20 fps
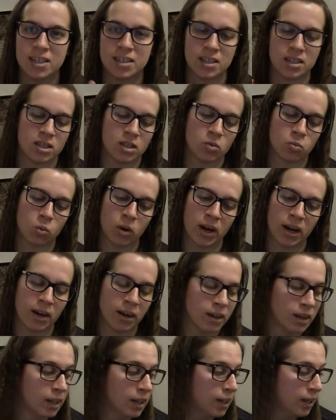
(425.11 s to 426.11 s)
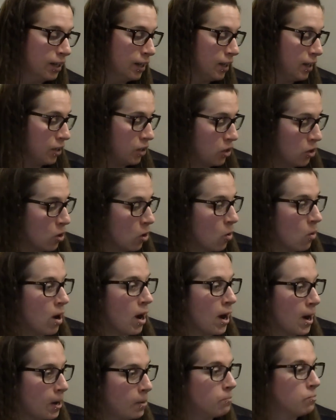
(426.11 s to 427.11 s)
This is where,
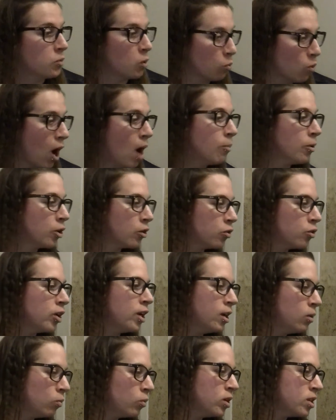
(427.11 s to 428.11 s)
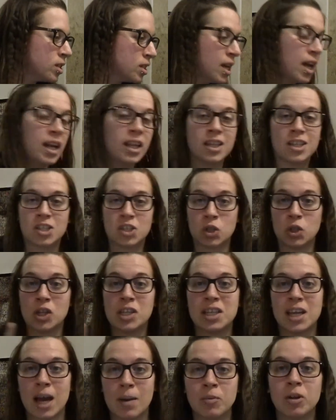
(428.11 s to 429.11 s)
Robert Greene would say, this is a good
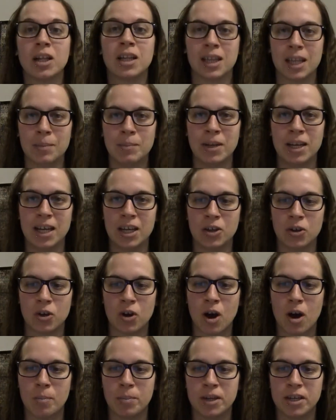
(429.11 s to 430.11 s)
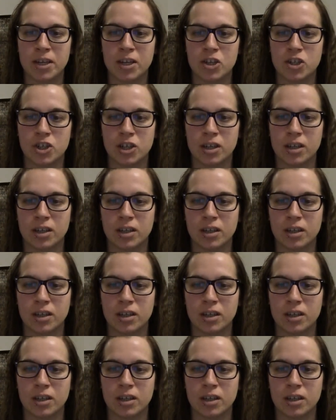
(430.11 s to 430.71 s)
time to eliminate your competition.